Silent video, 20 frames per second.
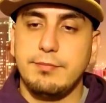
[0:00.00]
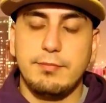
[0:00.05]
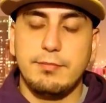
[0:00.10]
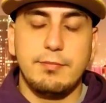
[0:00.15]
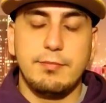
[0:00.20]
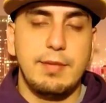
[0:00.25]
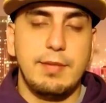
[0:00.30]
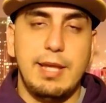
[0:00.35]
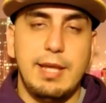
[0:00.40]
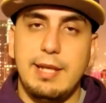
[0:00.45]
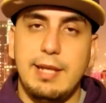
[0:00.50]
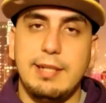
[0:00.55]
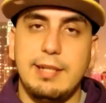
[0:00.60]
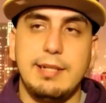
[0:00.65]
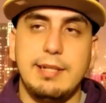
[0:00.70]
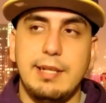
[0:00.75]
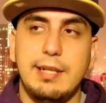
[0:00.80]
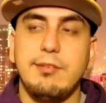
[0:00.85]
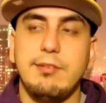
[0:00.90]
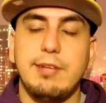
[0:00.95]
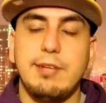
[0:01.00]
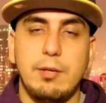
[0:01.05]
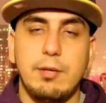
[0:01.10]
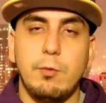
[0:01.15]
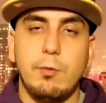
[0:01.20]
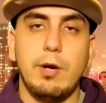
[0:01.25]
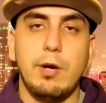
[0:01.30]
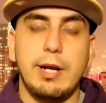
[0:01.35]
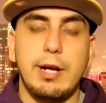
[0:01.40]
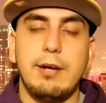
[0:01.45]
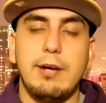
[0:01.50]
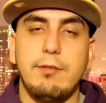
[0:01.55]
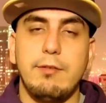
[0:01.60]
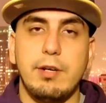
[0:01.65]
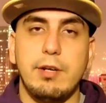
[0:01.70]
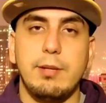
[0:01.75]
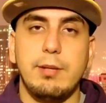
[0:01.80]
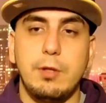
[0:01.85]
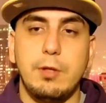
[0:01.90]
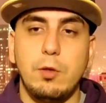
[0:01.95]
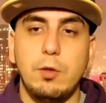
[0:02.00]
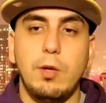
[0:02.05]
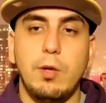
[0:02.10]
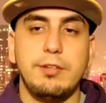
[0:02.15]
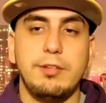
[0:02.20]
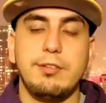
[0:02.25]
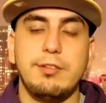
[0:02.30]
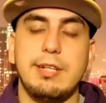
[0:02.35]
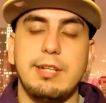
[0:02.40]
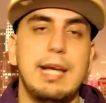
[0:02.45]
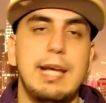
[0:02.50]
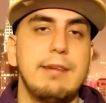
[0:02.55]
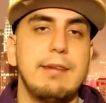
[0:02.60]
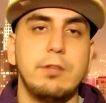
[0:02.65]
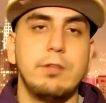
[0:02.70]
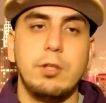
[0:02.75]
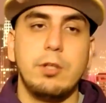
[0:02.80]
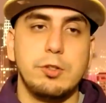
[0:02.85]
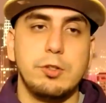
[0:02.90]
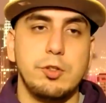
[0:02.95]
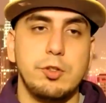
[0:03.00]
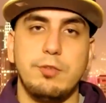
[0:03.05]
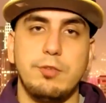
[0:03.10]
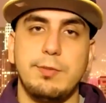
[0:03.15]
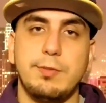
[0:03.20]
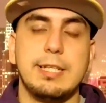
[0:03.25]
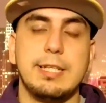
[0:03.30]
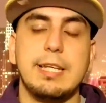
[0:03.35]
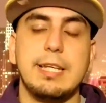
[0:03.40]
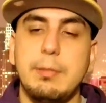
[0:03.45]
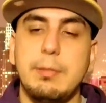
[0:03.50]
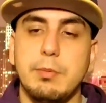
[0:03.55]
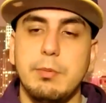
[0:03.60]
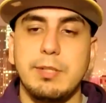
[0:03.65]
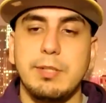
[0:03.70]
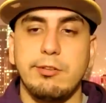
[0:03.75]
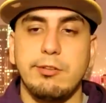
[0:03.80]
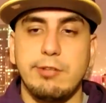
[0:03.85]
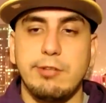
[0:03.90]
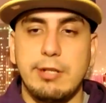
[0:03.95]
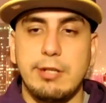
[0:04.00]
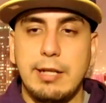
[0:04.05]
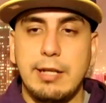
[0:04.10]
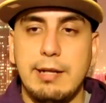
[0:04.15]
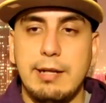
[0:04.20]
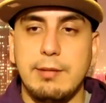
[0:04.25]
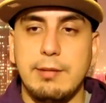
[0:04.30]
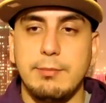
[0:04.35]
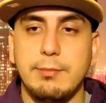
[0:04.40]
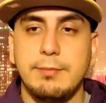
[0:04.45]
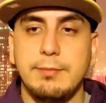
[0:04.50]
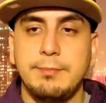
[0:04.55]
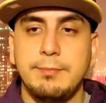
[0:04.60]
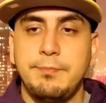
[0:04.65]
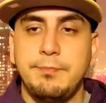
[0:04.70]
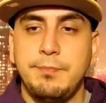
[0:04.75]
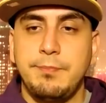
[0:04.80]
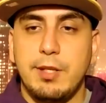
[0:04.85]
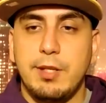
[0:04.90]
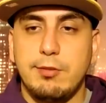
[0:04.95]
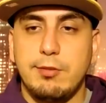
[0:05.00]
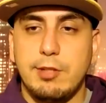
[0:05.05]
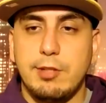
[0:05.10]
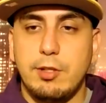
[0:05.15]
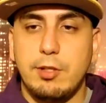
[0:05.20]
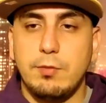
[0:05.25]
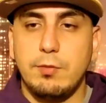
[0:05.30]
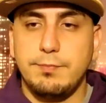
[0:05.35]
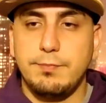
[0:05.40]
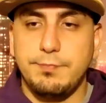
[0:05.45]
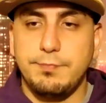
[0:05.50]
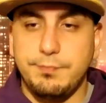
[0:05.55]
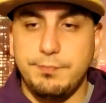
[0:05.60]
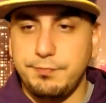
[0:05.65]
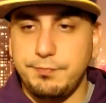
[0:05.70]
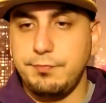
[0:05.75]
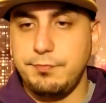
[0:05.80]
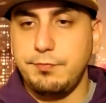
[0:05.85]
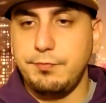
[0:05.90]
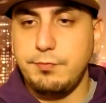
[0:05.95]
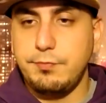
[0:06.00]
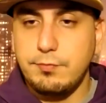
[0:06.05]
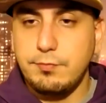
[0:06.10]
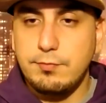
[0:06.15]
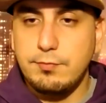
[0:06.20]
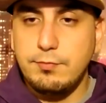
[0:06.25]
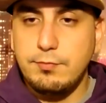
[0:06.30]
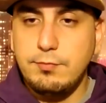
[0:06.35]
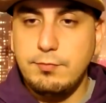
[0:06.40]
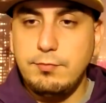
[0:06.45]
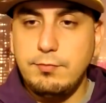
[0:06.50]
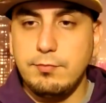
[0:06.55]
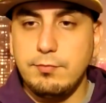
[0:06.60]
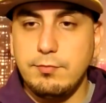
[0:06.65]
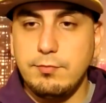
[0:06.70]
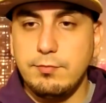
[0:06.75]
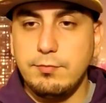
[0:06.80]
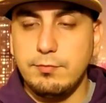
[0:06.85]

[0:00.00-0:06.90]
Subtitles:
then it's going to work out for him. Luke Walton's going to have no choice but to keep him in the starting lineup. So, he